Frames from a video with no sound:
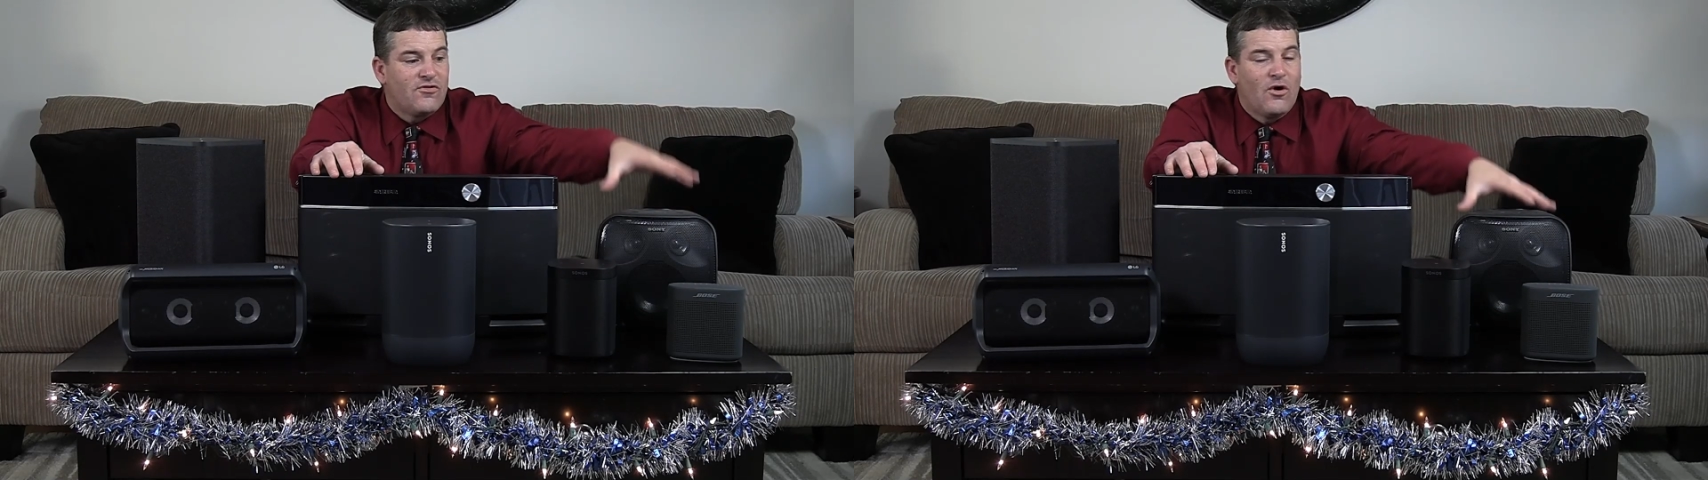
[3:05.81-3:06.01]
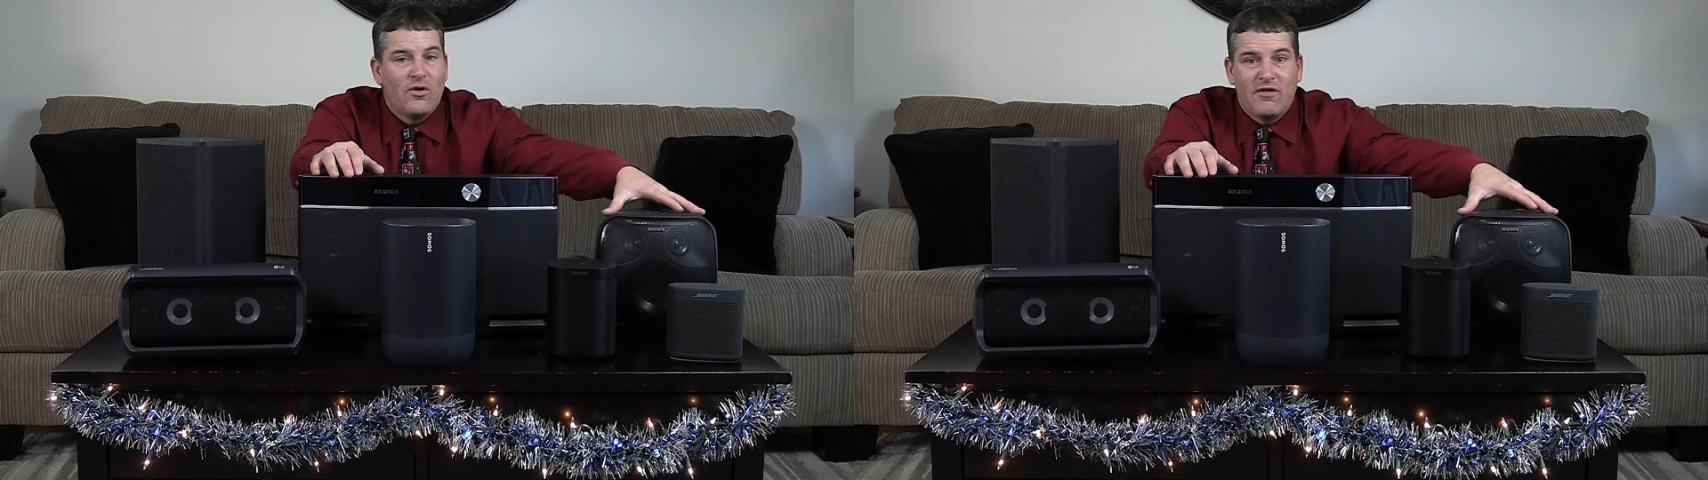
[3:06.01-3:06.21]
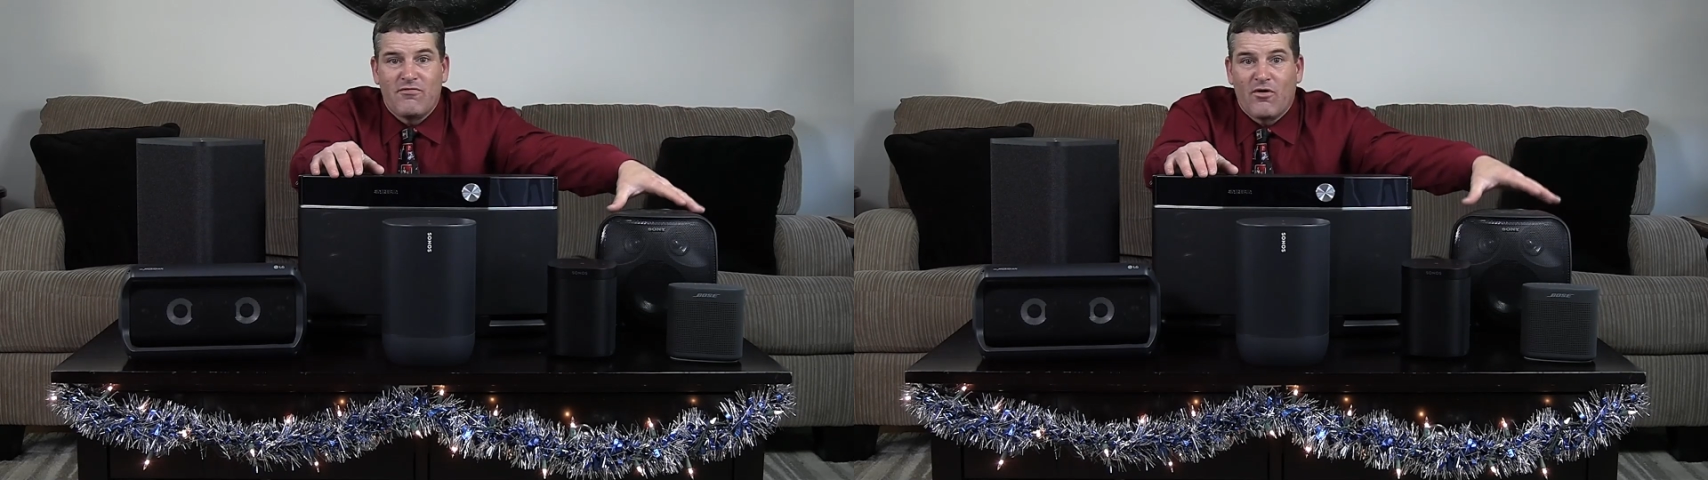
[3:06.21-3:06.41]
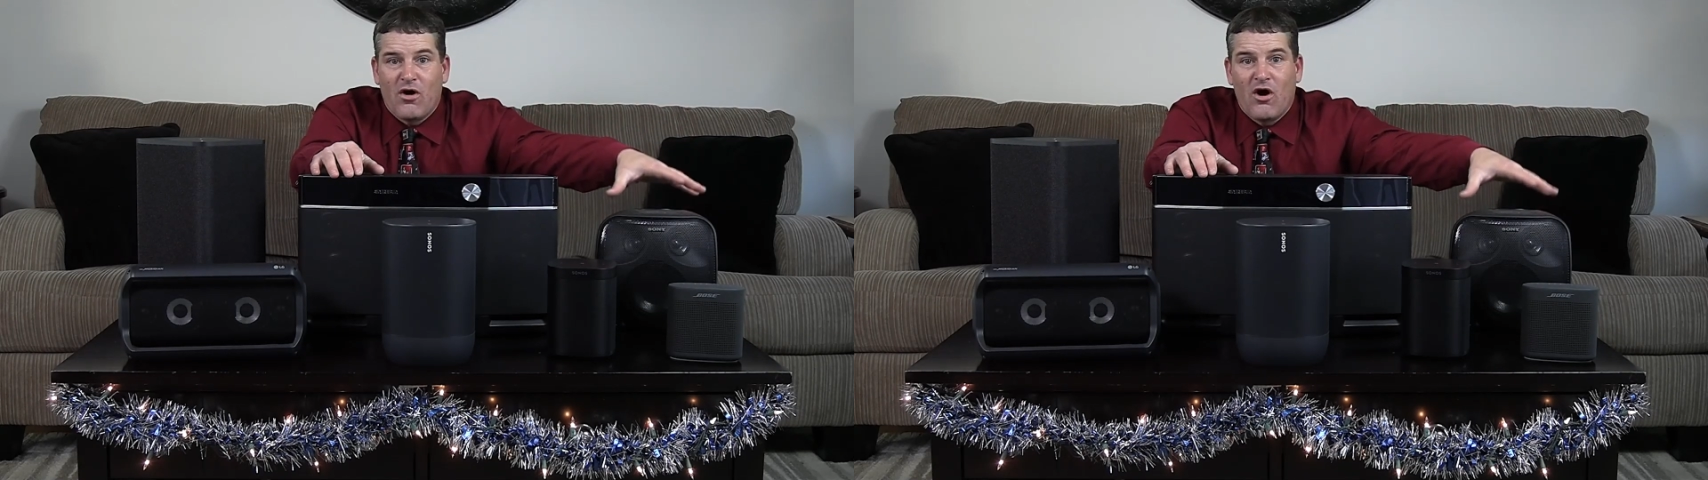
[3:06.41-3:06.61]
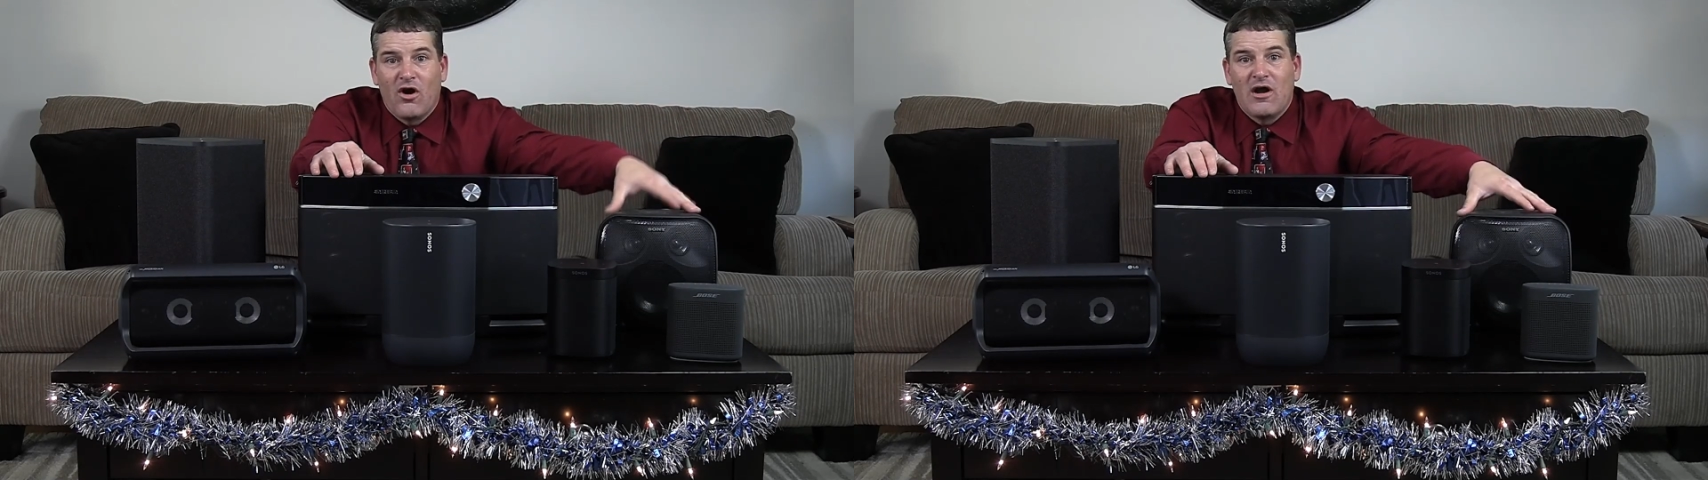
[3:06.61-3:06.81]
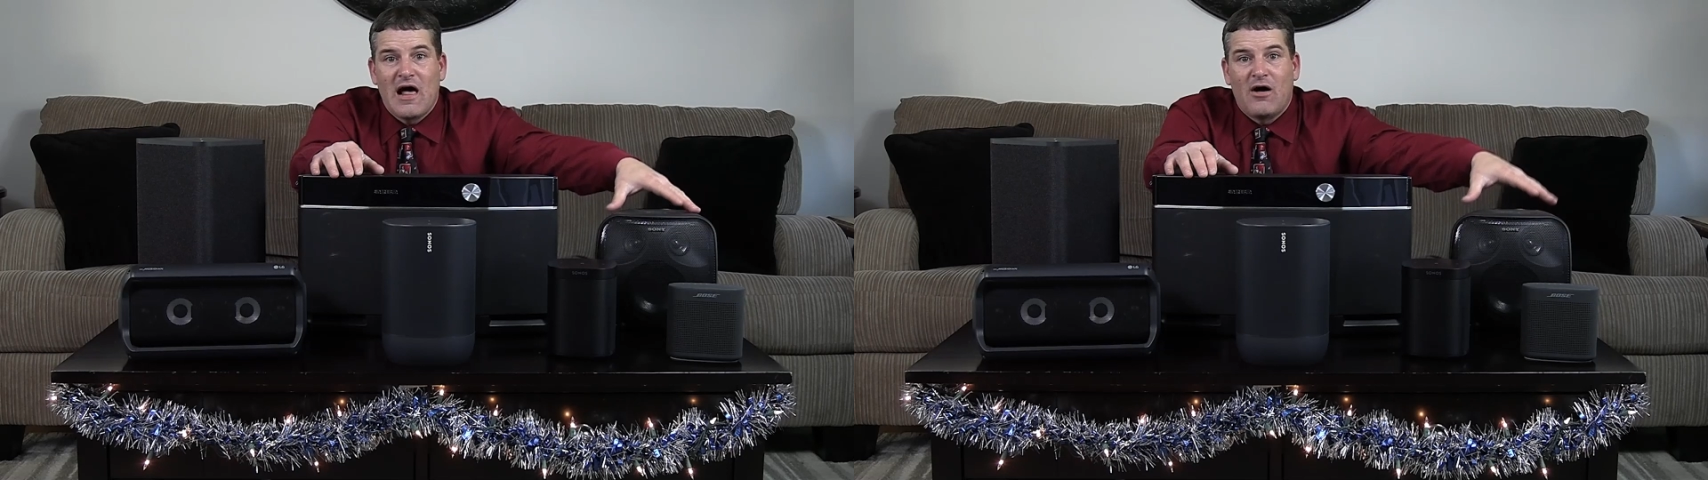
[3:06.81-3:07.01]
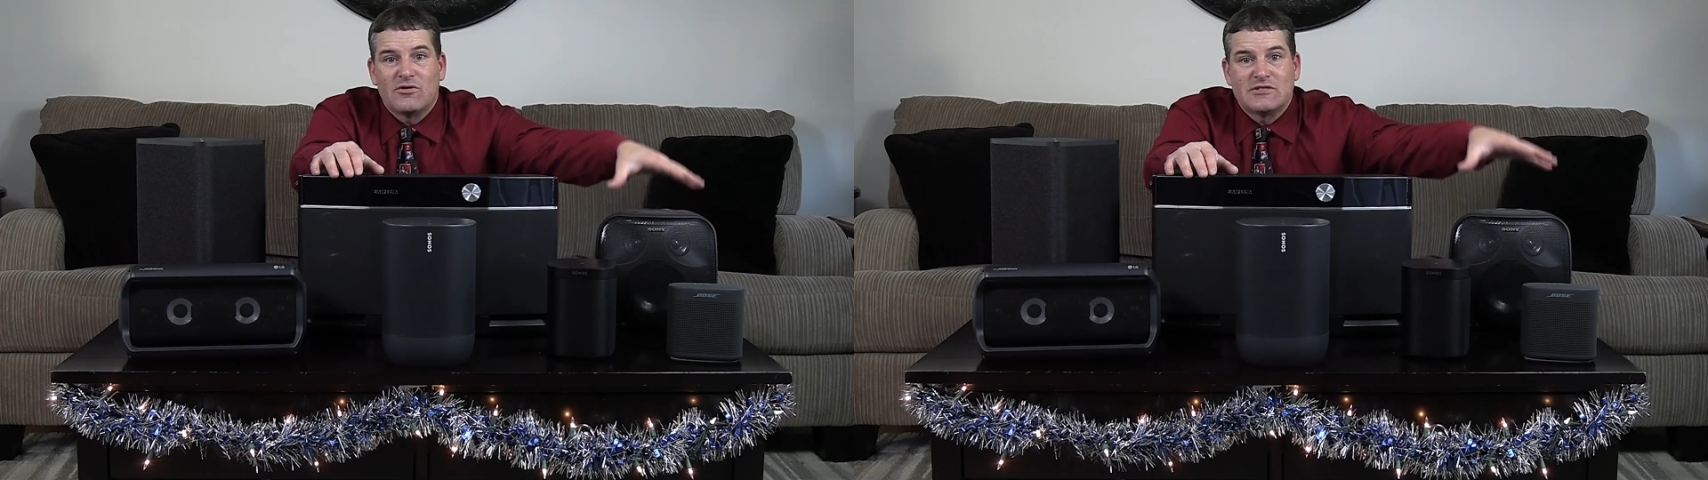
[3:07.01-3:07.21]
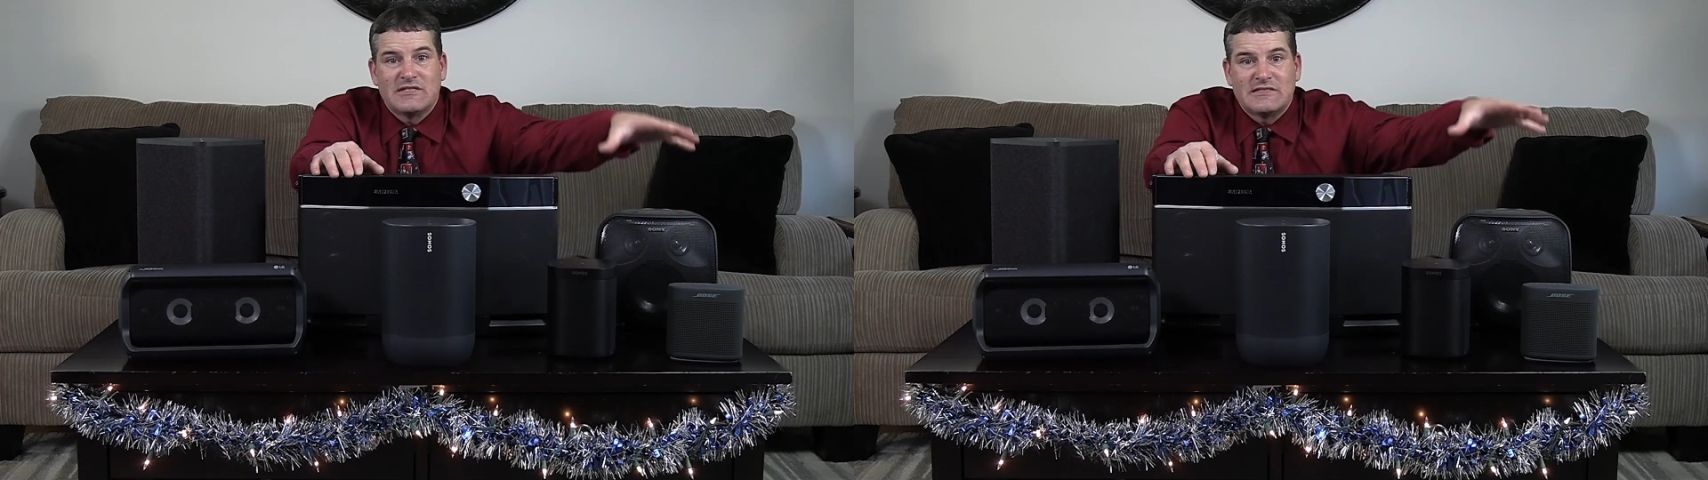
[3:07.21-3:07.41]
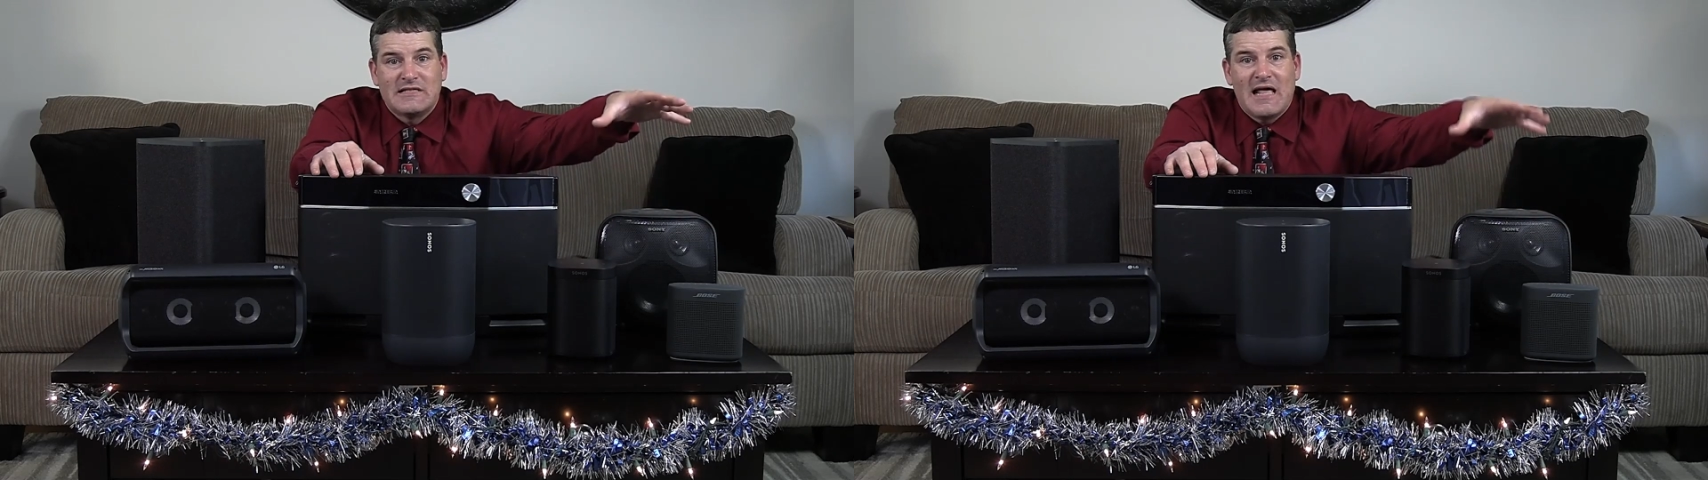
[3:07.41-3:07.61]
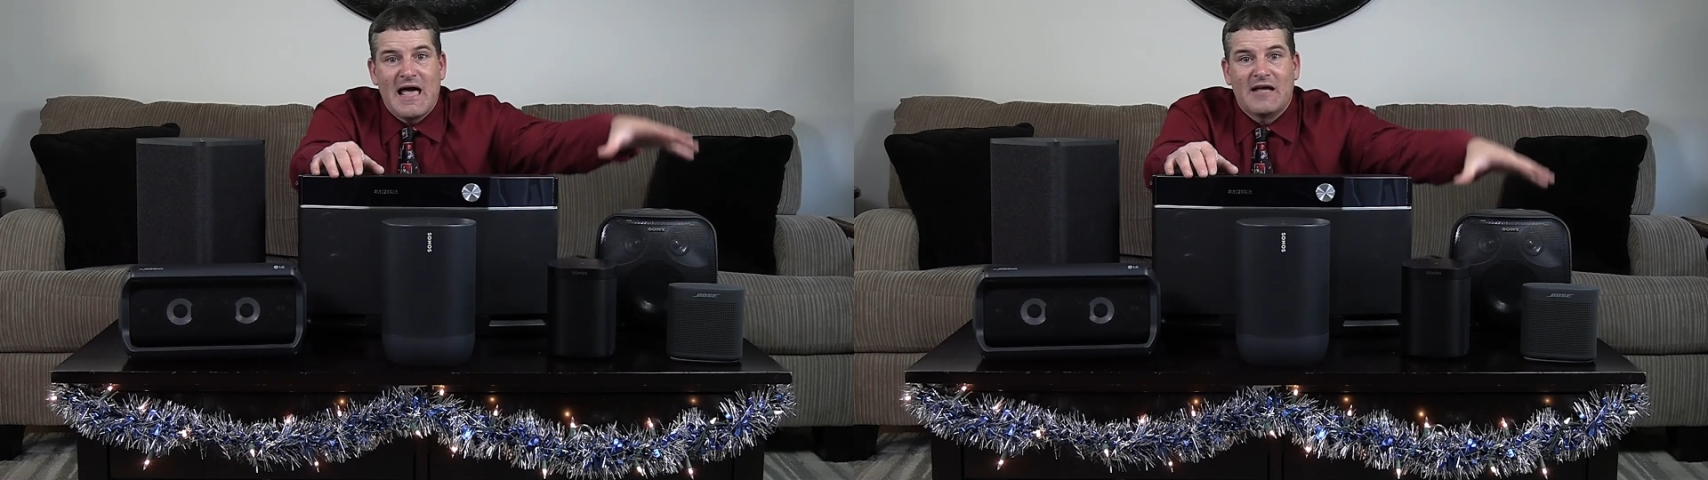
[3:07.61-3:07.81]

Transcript: Sony for $100 is an